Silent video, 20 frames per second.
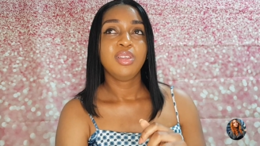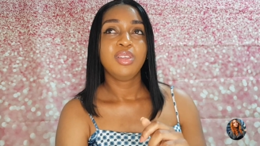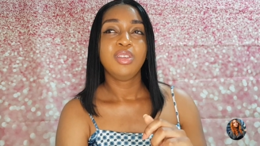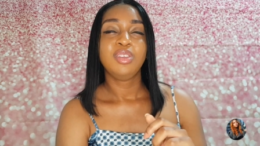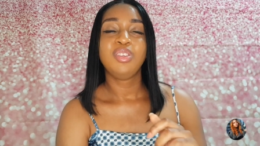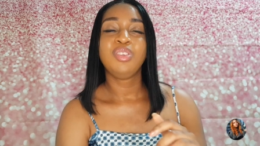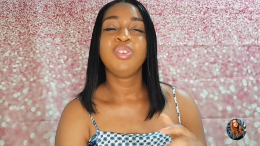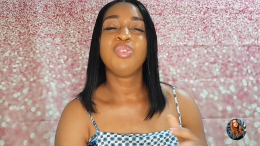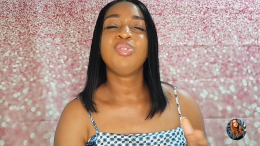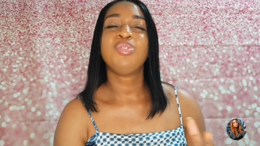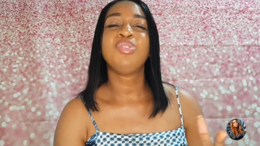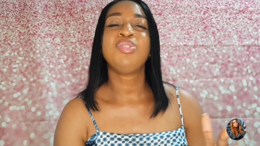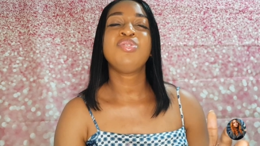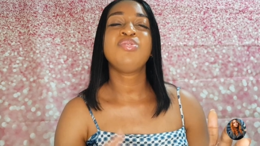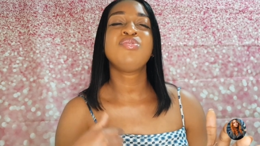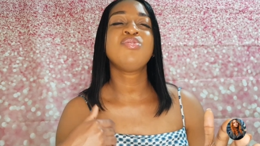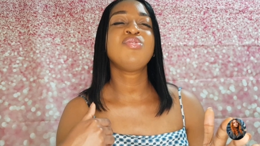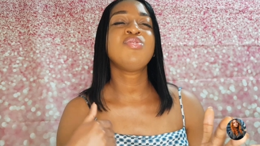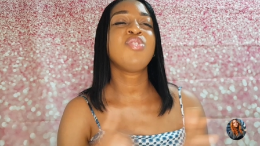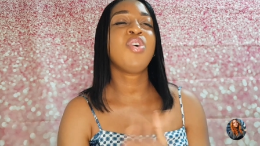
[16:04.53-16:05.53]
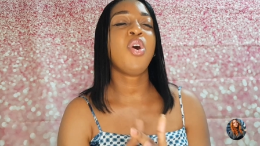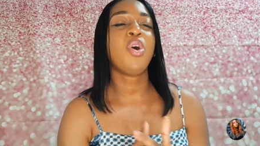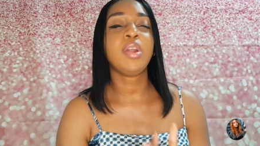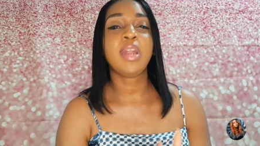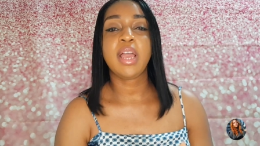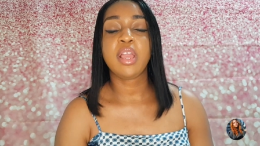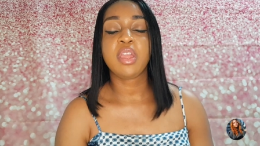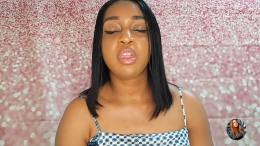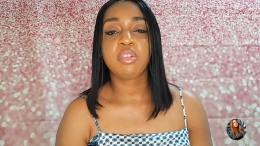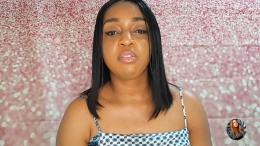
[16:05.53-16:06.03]
you know
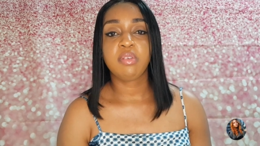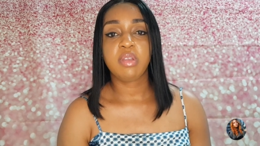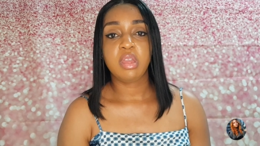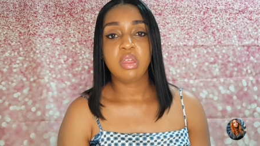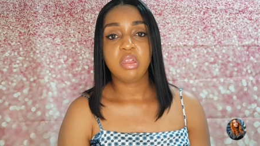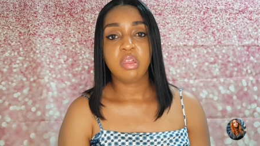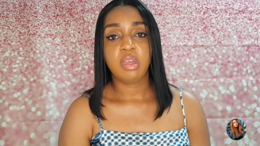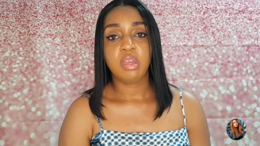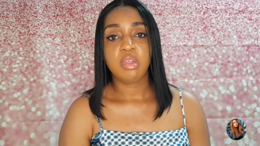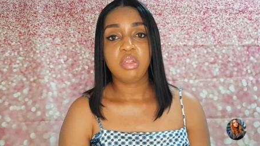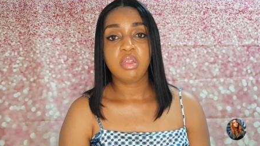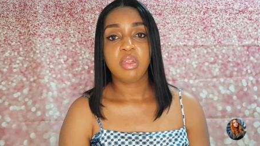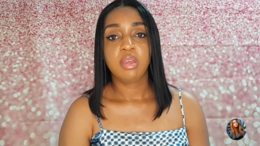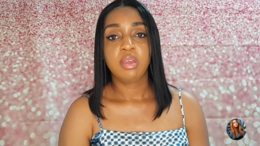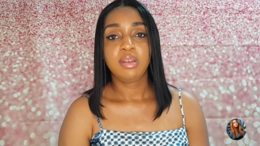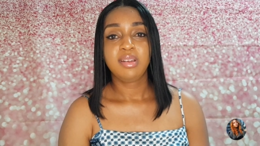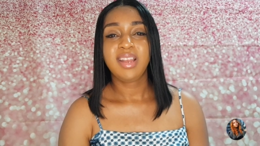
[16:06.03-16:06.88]
that's racist.